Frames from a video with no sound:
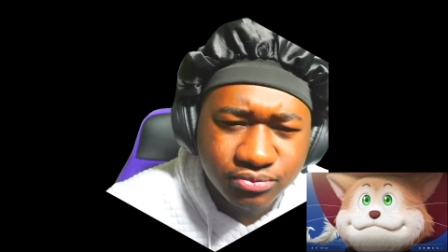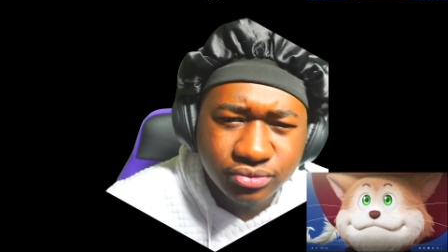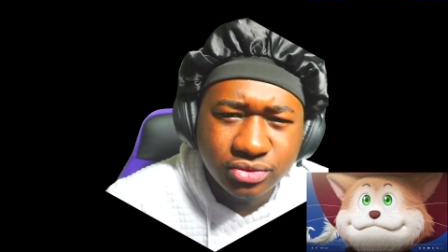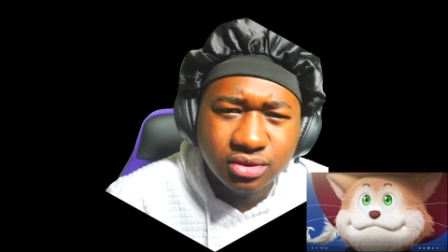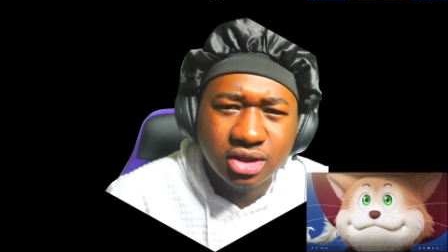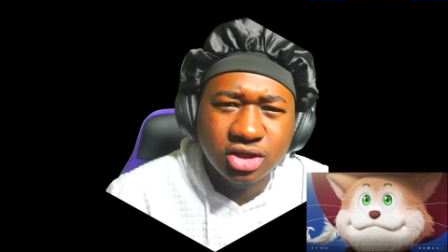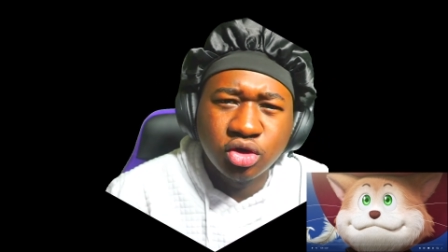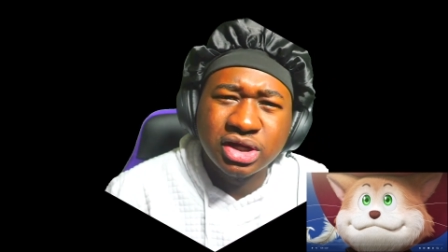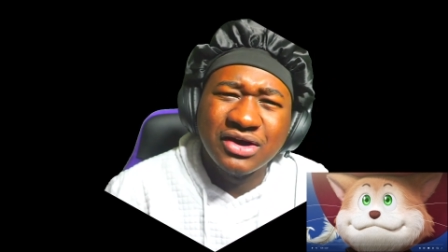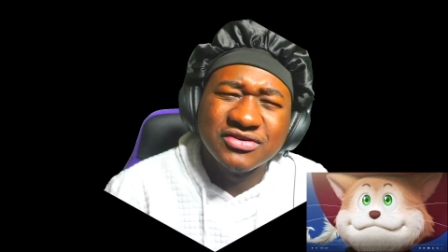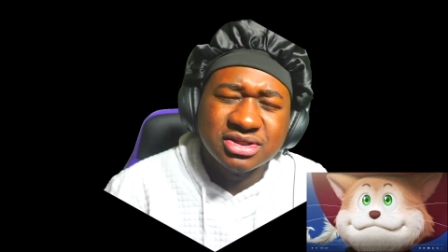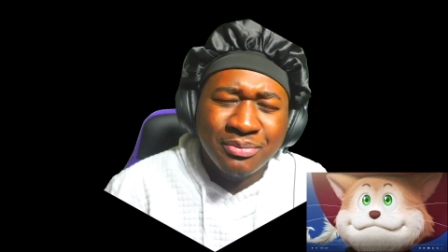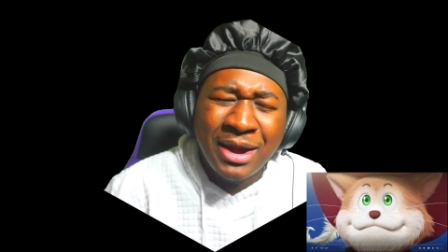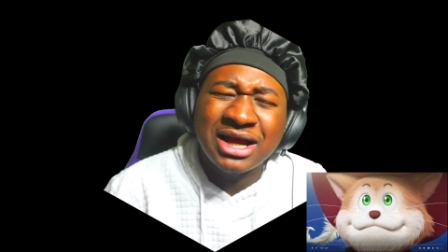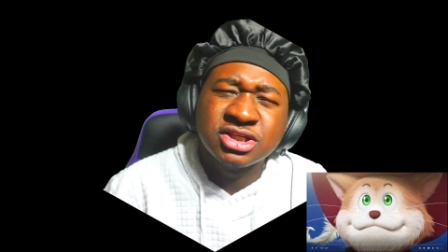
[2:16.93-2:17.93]
You gonna give us a
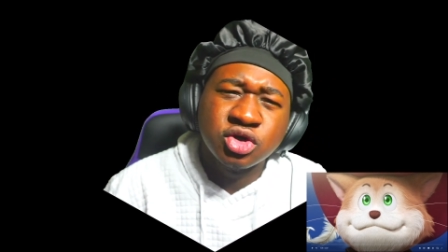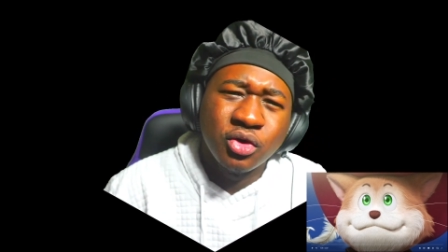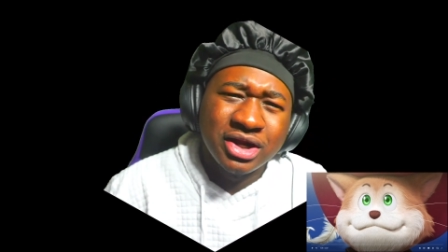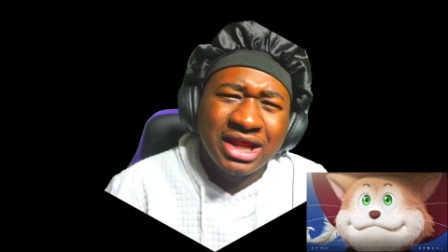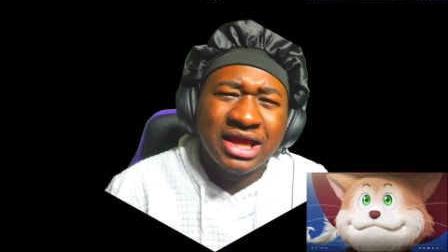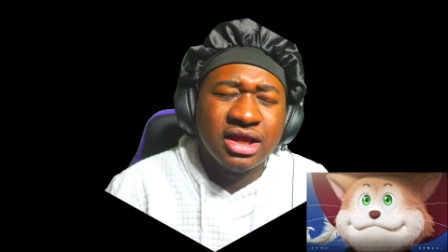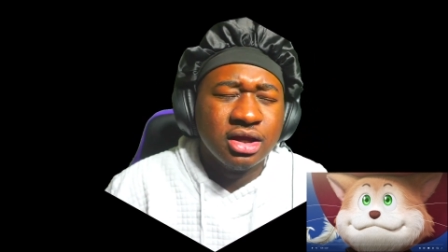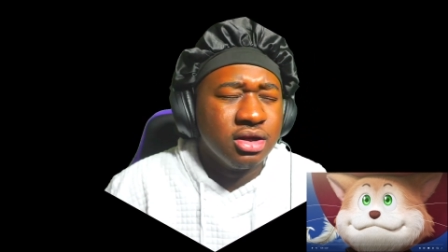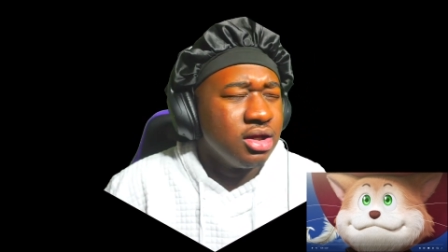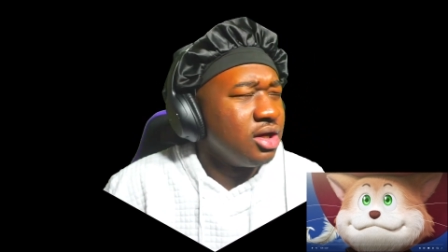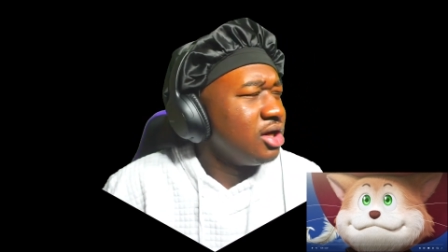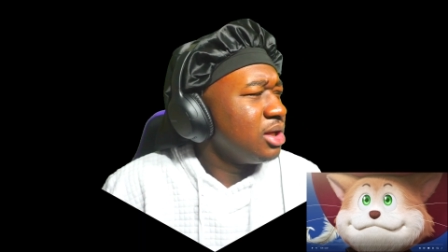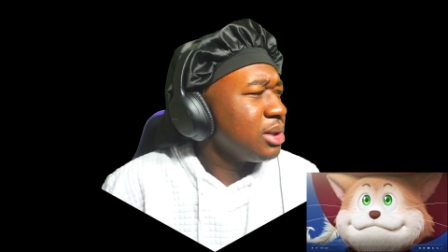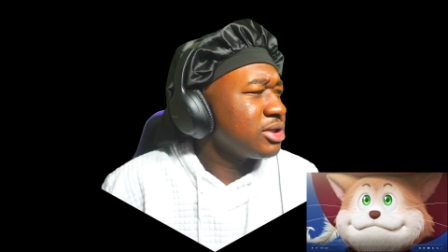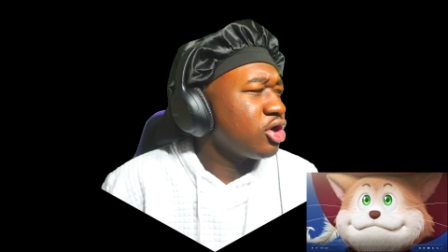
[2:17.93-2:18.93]
backstory then.
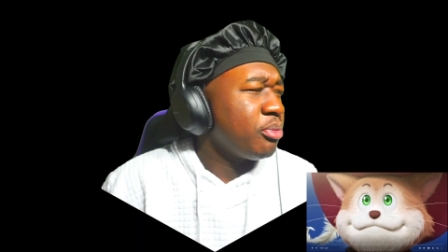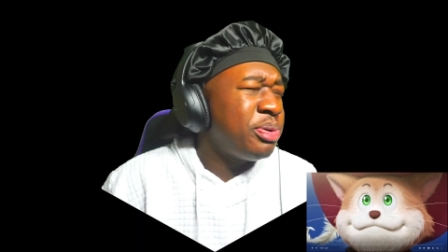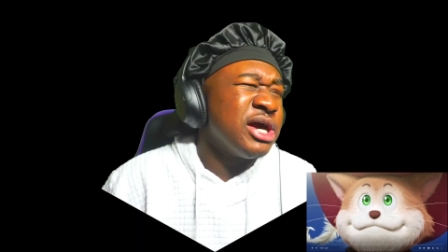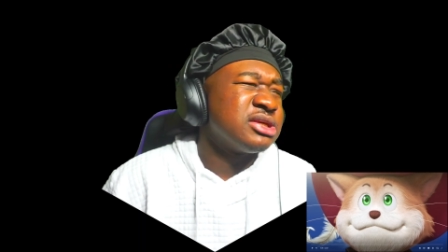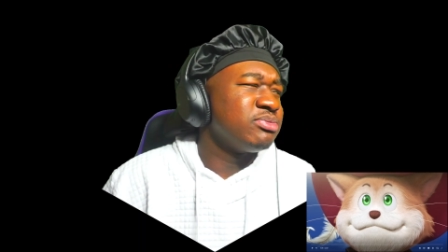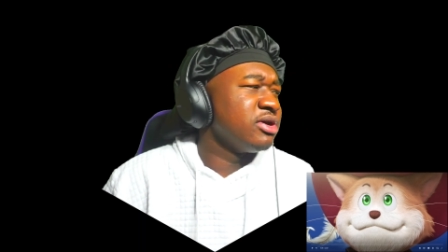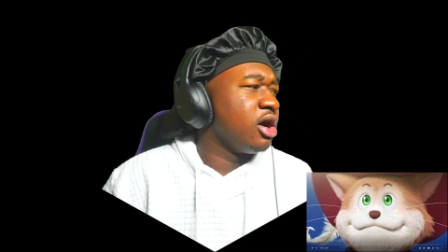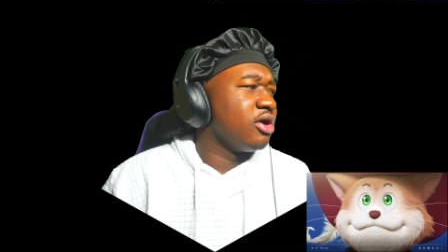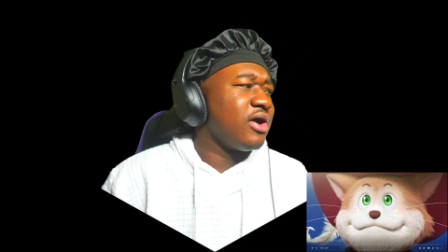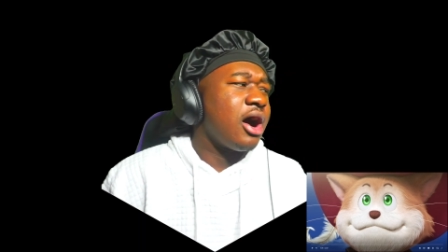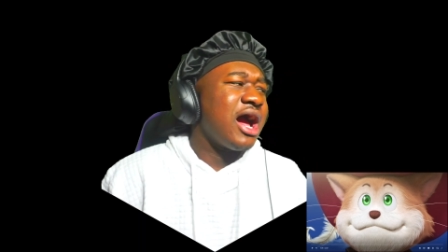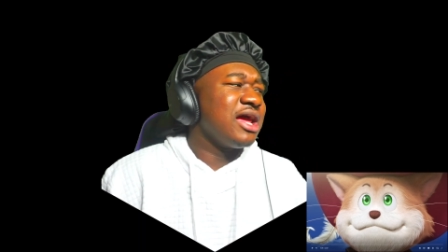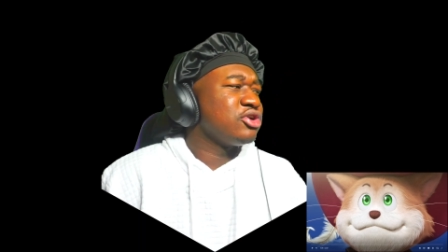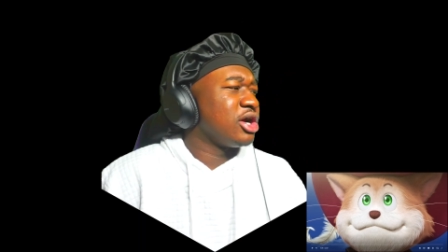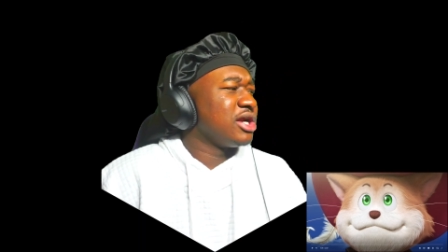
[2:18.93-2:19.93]
Look, don't piss me off. I
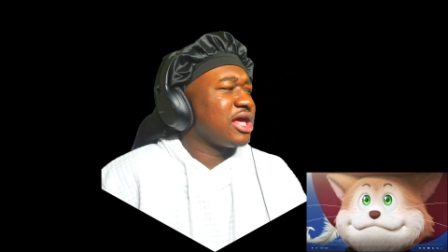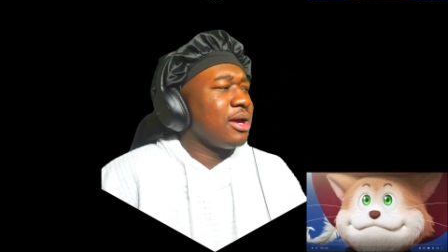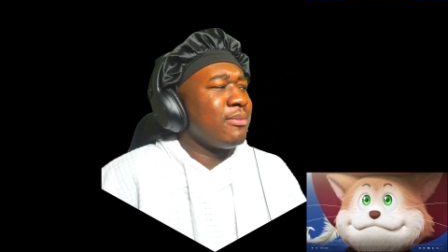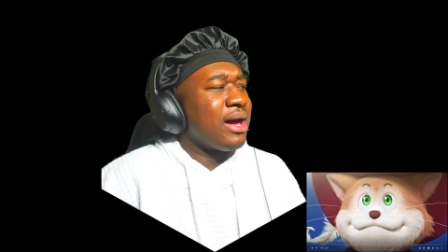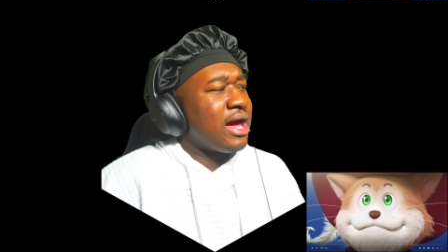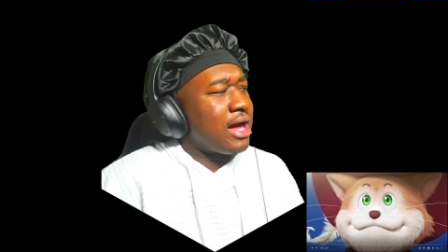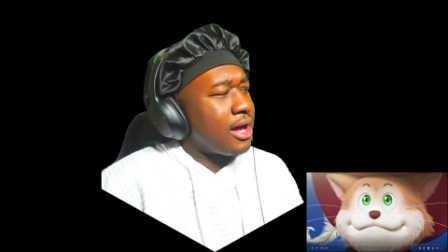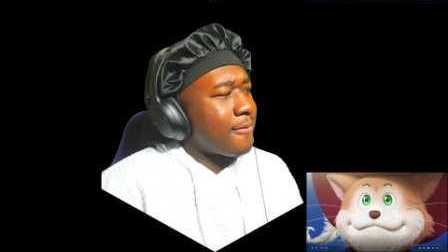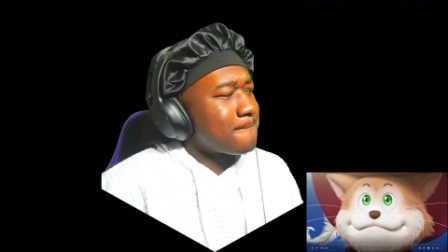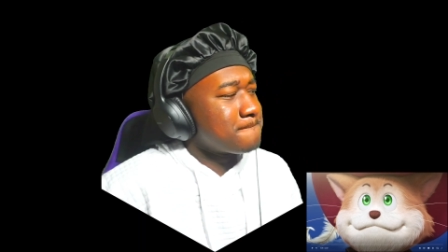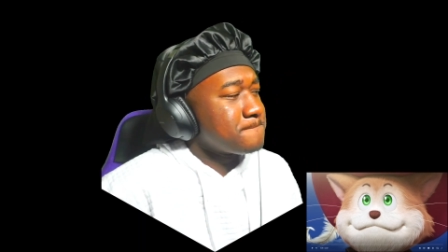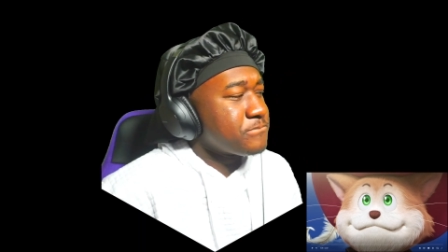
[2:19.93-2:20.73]
ain't trying to get mad.